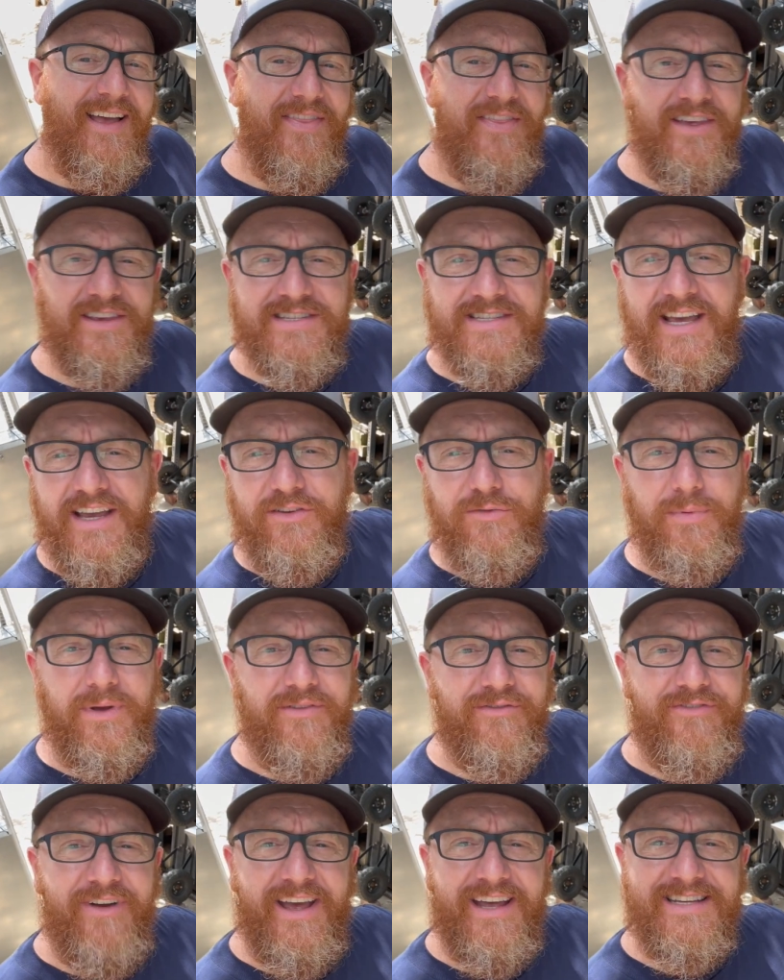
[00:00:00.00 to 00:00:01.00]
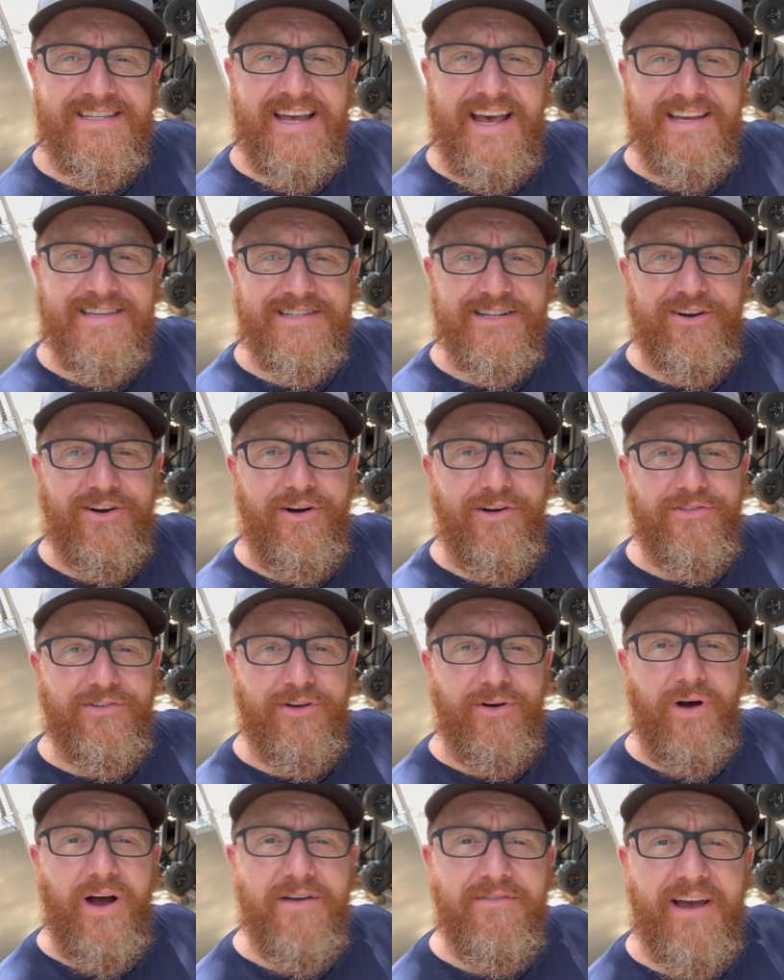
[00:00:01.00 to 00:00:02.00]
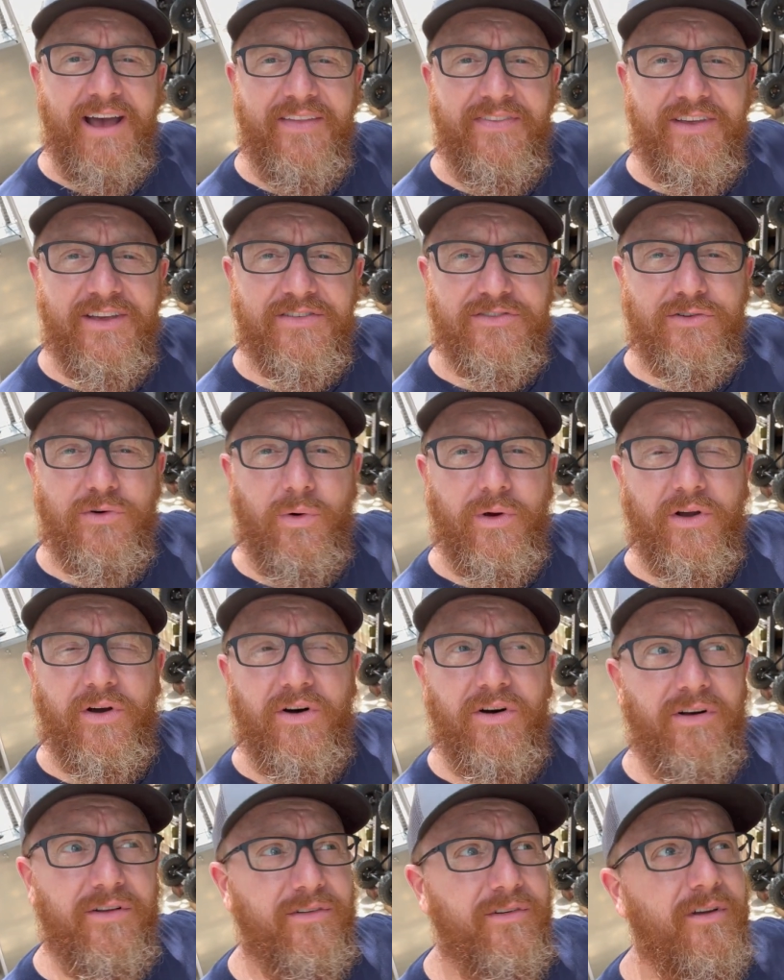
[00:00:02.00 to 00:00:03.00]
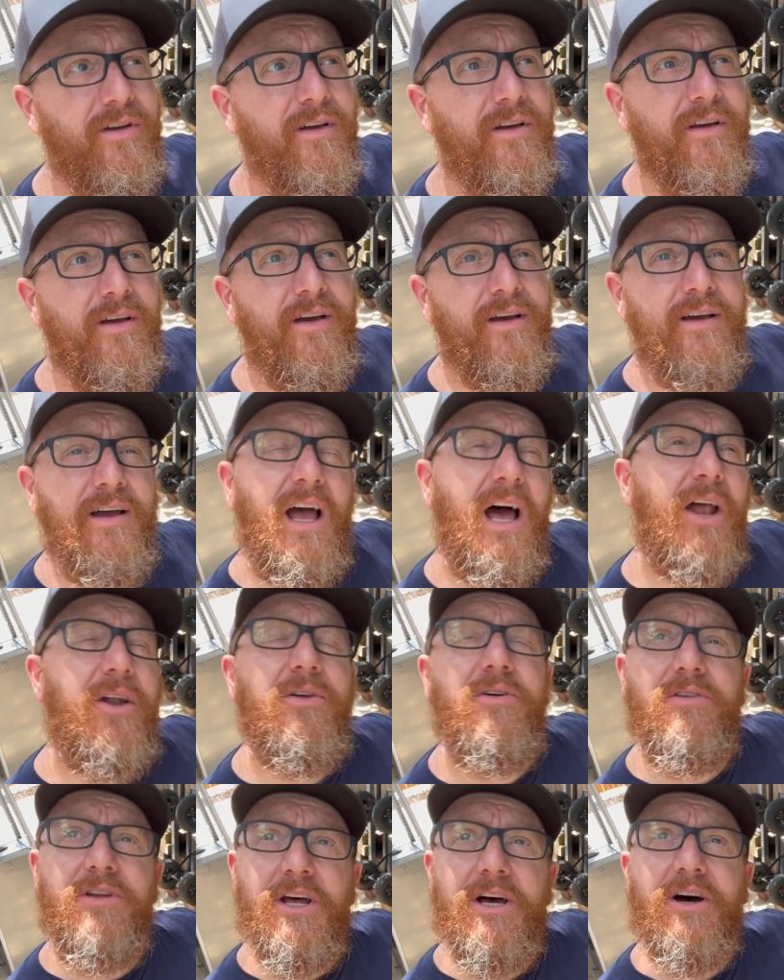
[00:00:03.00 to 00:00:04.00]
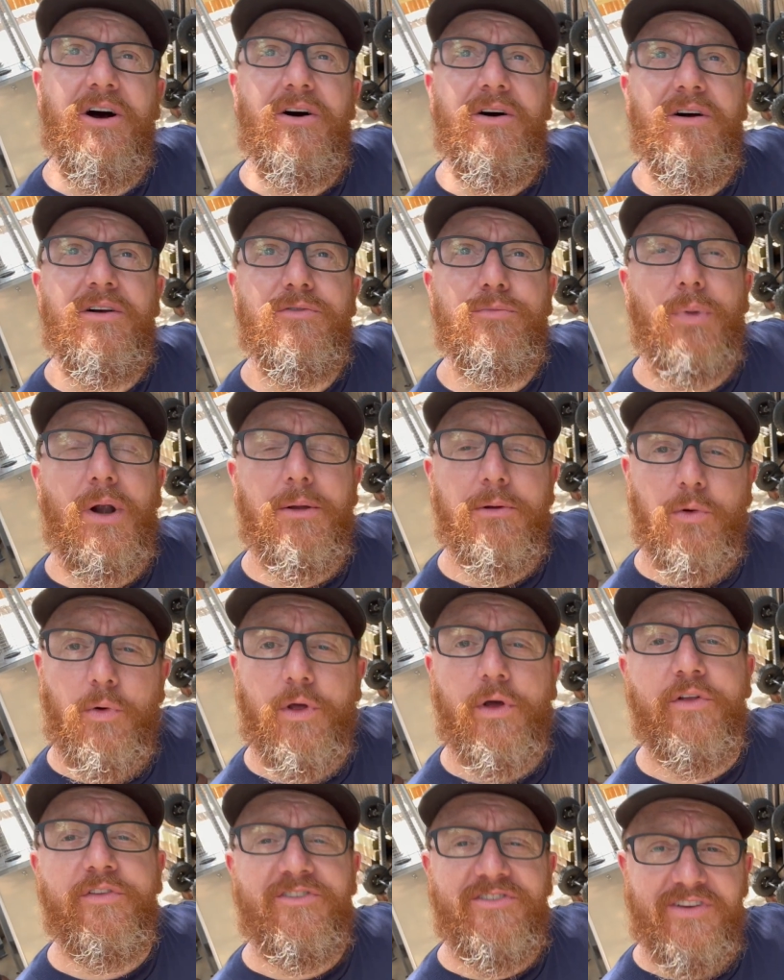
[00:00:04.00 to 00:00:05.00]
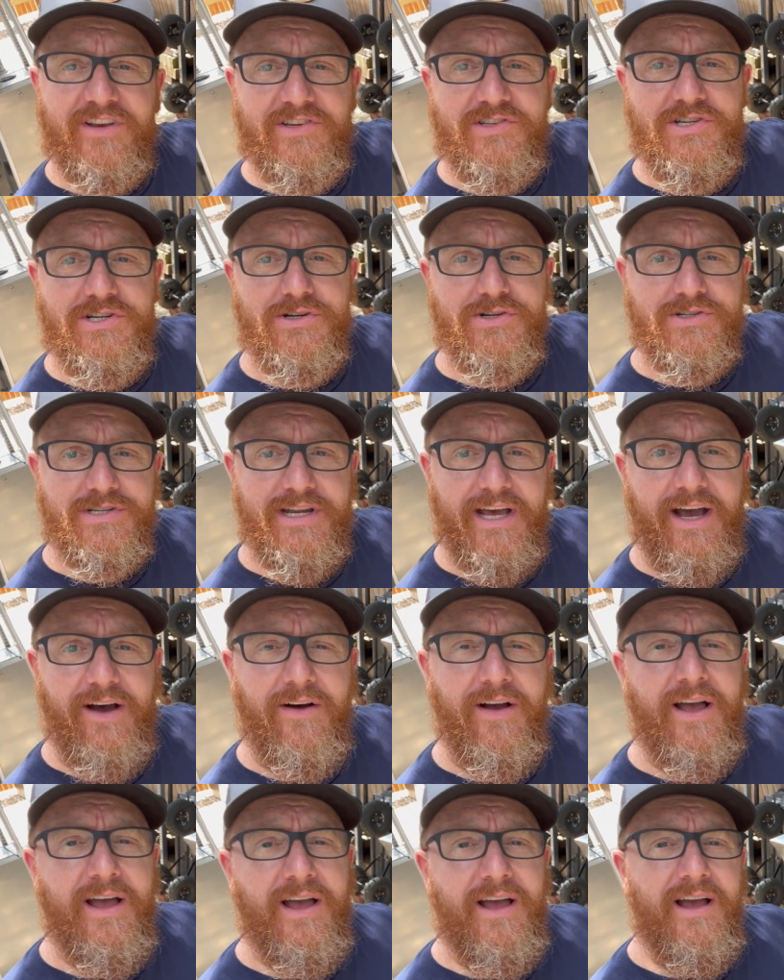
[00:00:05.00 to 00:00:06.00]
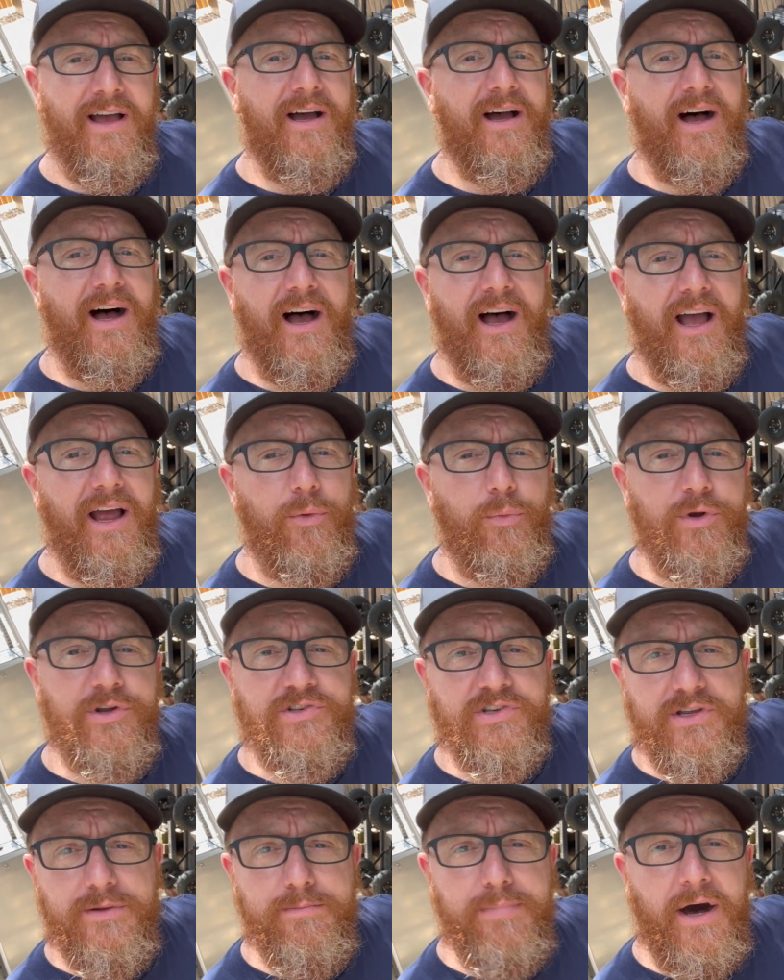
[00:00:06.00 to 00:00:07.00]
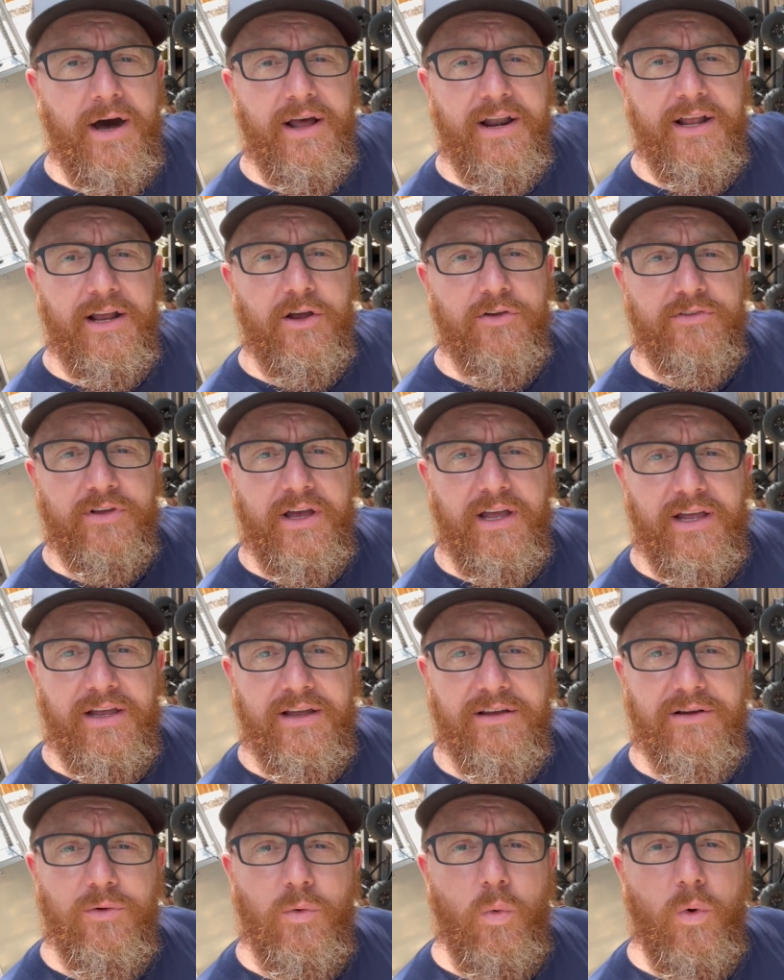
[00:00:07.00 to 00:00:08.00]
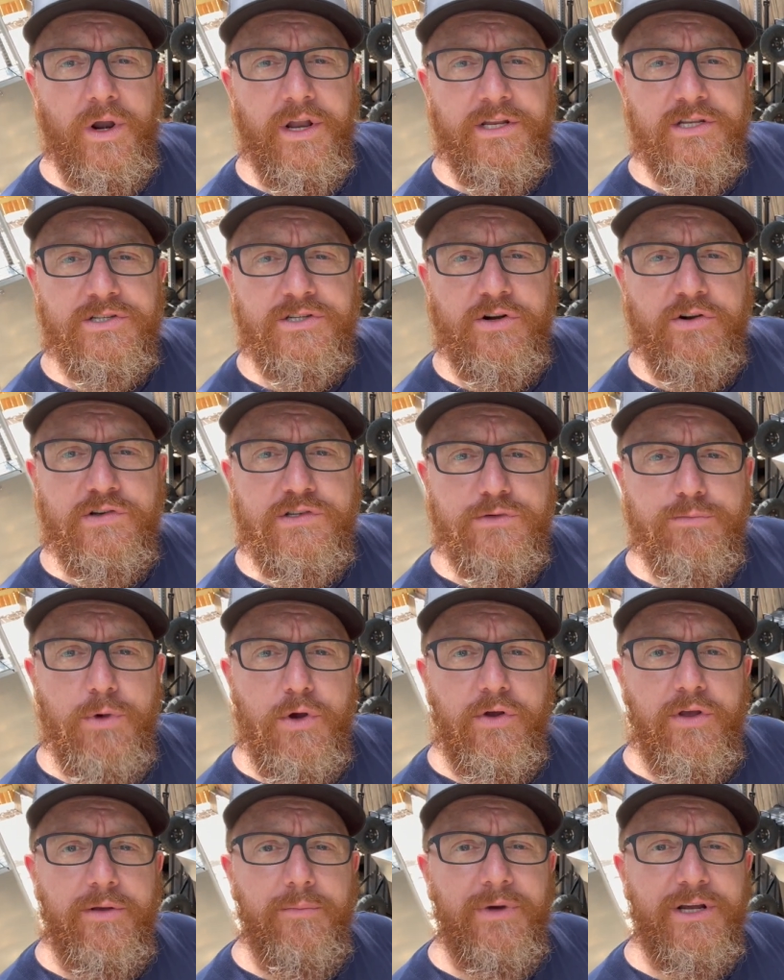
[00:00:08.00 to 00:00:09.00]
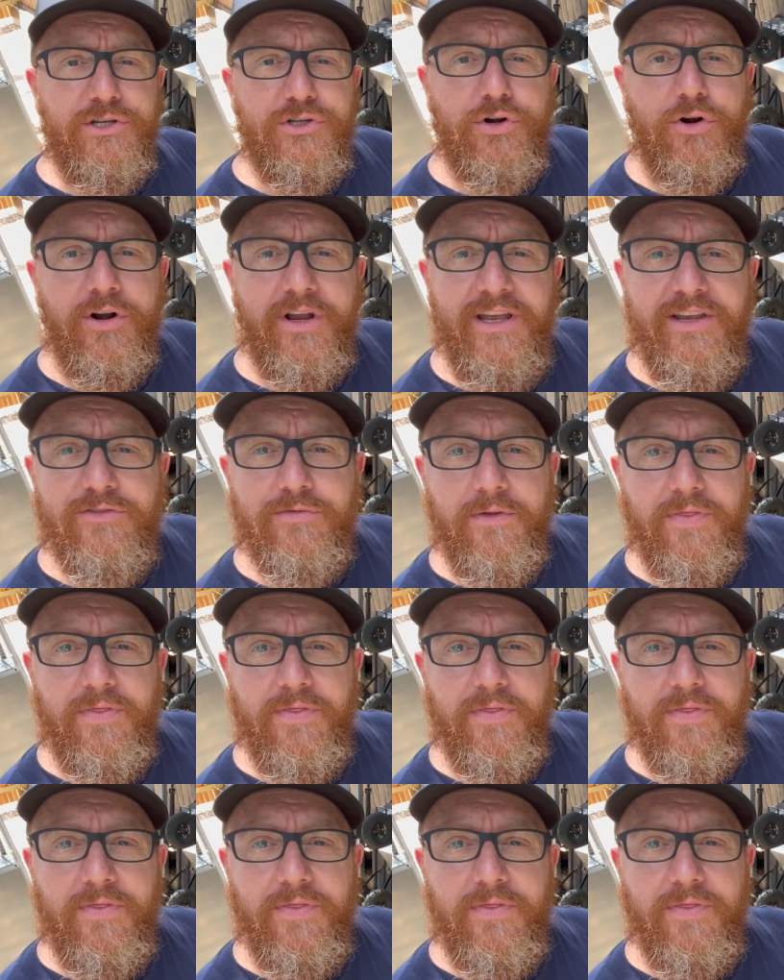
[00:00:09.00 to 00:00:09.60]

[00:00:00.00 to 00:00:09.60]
This thing's been fantastic also. I've had this going on, I don't even know, probably going on 6 years now. I originally bought it because I wanted to start smoking my turkeys for